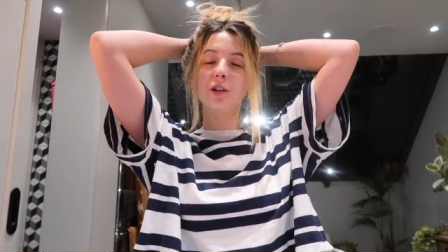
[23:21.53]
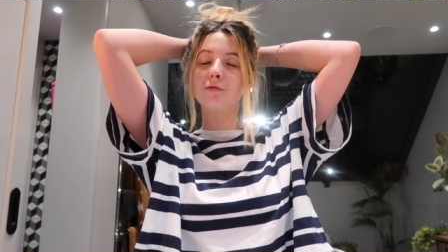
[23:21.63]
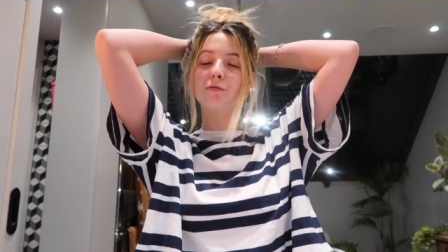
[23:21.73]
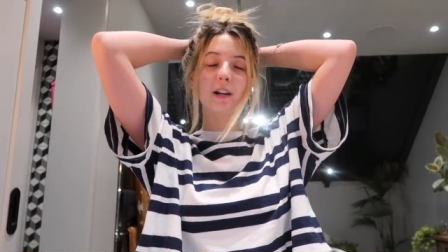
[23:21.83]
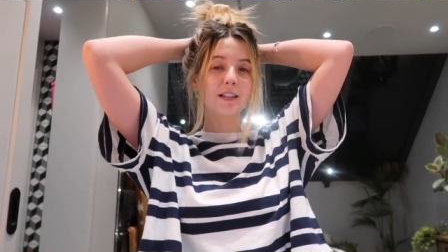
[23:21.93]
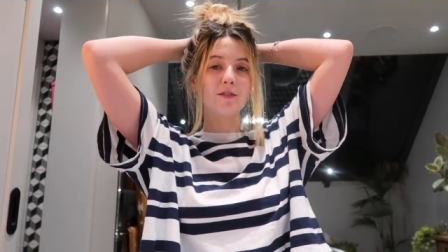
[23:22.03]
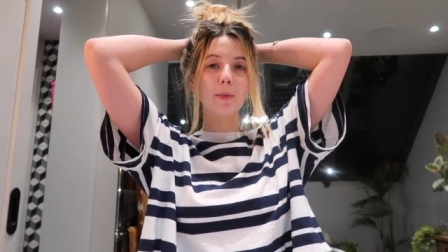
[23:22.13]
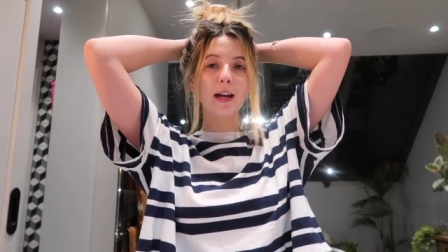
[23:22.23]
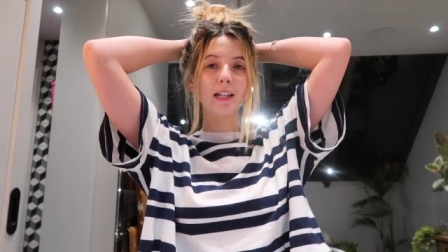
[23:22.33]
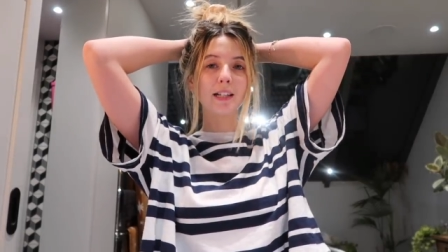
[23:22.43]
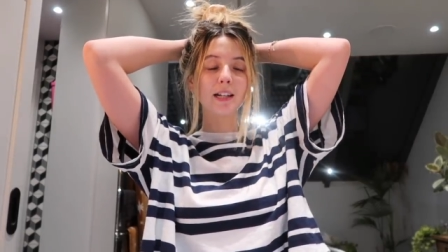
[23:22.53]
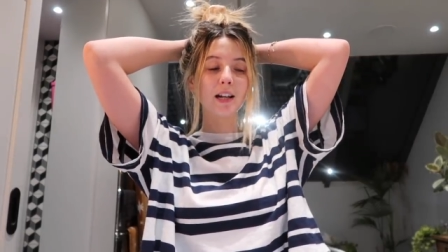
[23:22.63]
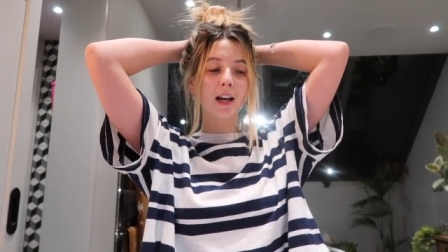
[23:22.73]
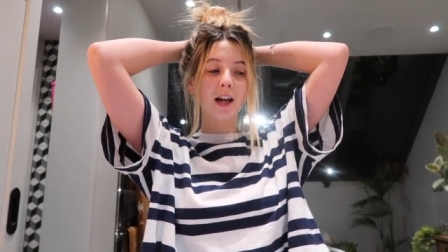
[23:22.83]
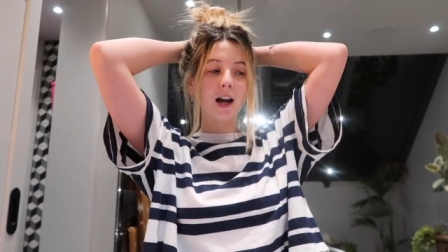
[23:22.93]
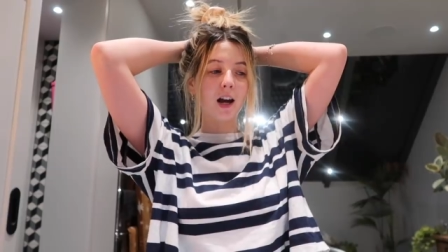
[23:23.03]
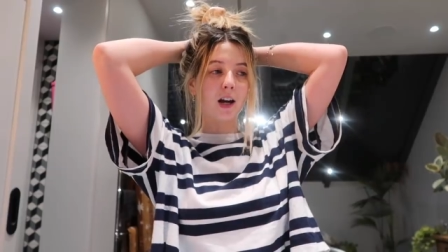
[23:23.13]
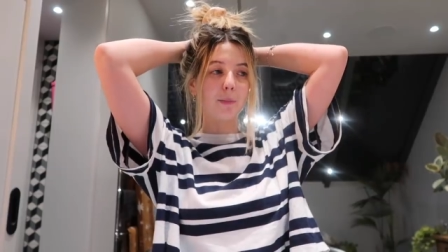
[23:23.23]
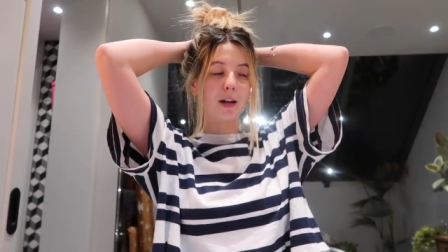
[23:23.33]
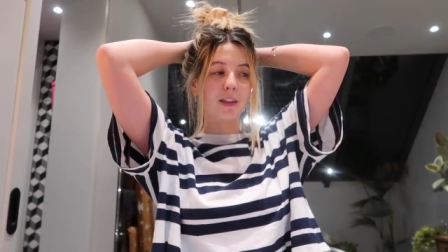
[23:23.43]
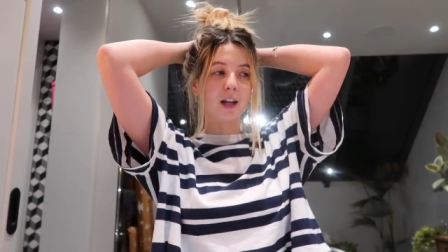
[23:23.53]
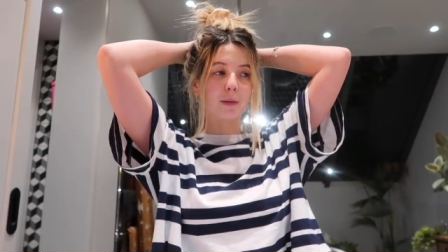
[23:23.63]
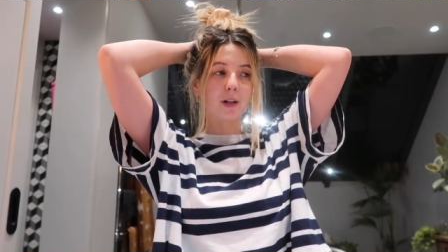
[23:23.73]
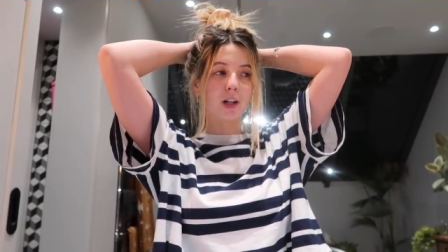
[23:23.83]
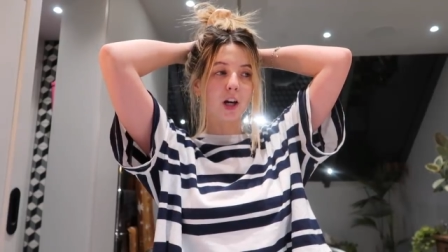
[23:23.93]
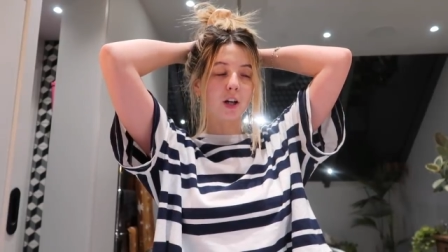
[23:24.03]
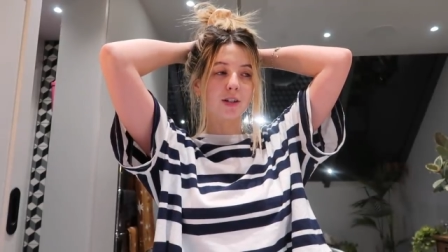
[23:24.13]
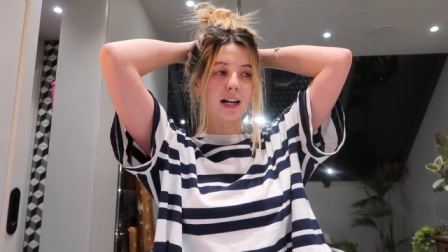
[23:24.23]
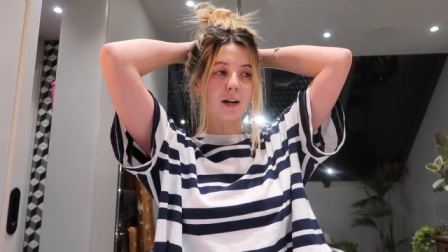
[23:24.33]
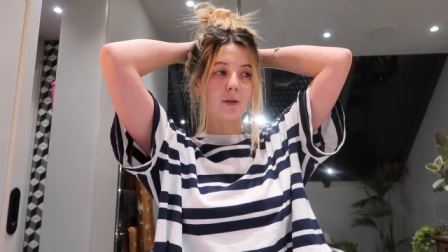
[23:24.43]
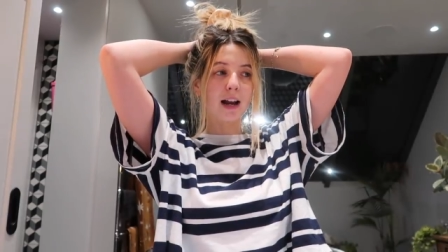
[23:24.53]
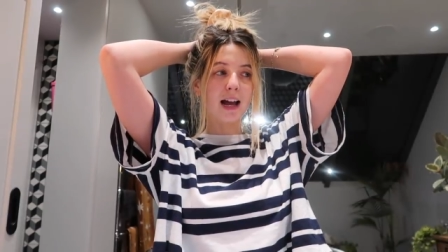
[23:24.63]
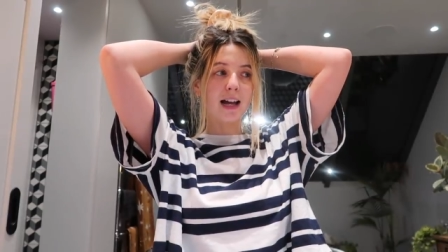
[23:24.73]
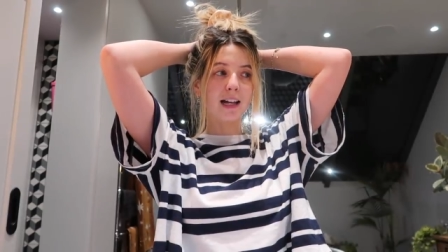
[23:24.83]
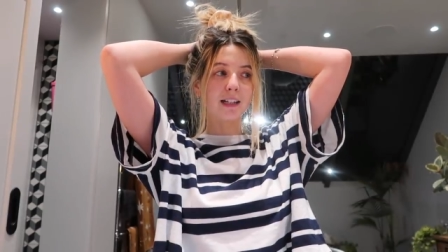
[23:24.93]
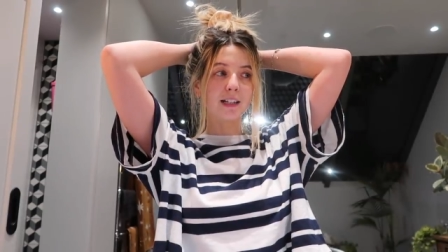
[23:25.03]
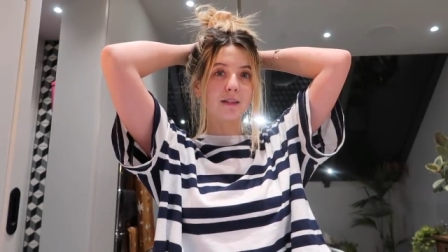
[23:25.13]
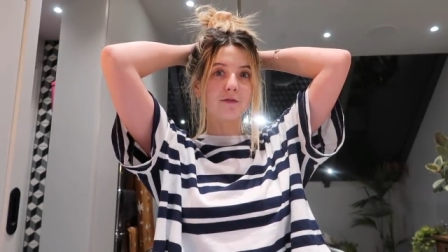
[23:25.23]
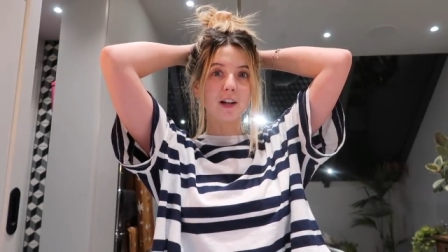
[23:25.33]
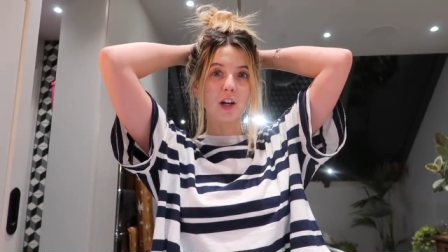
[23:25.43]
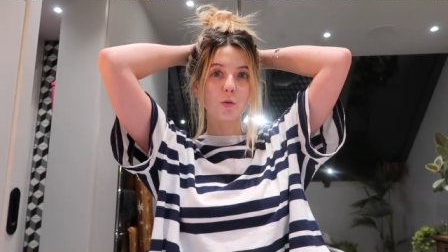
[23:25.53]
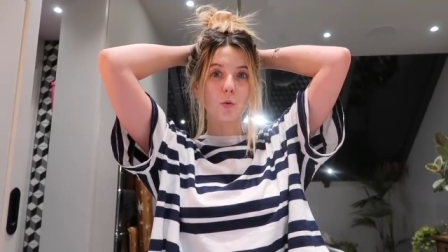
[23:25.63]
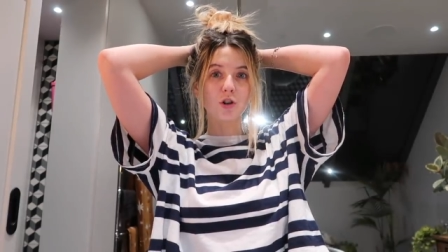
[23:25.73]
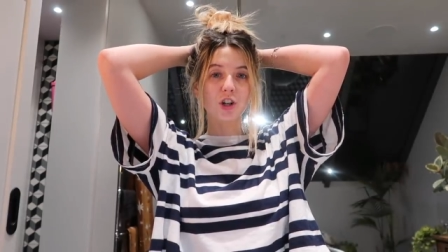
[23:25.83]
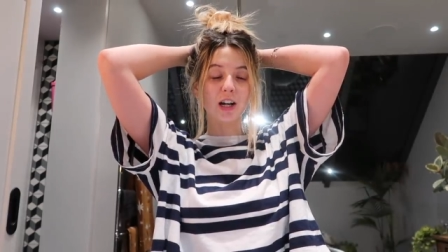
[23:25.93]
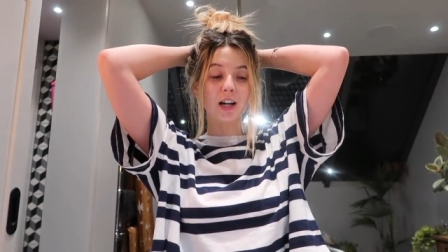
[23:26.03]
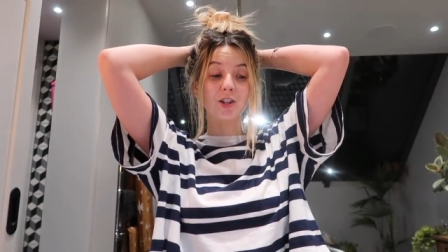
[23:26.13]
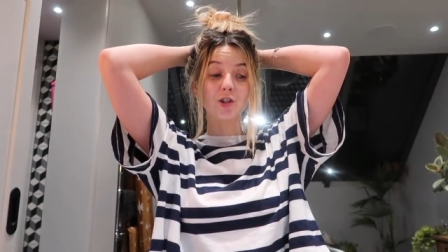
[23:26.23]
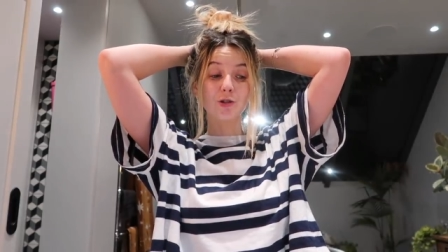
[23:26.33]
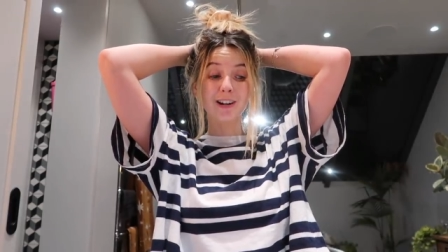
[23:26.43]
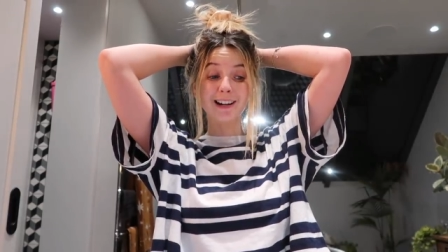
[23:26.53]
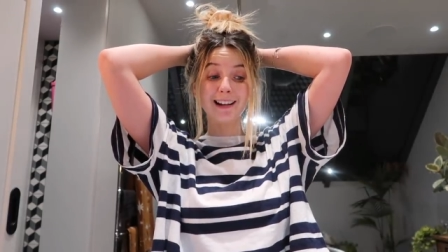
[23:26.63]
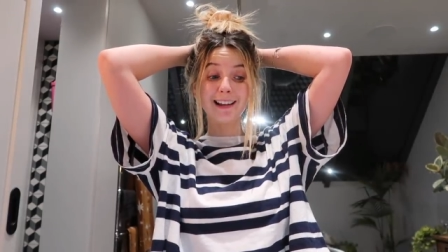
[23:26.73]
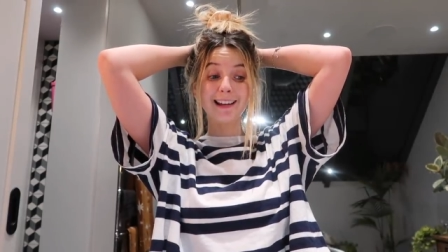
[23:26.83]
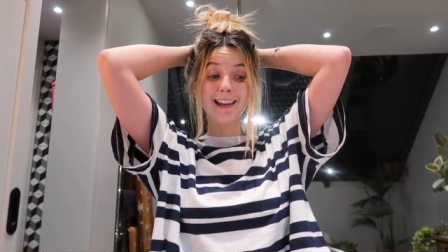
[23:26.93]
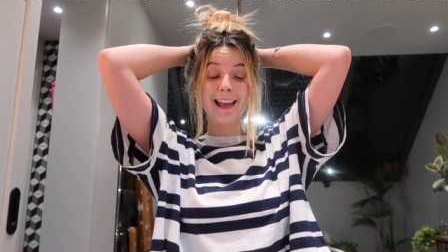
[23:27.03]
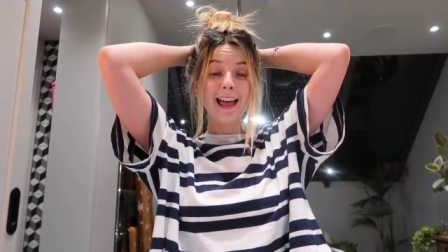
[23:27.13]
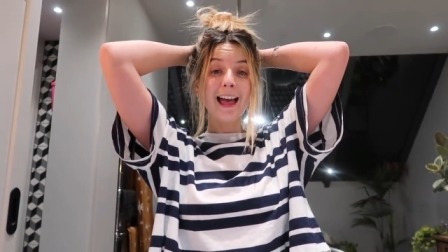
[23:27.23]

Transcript: and ready for bed. Um, I think I'm gonna go down and finish watching Strictly.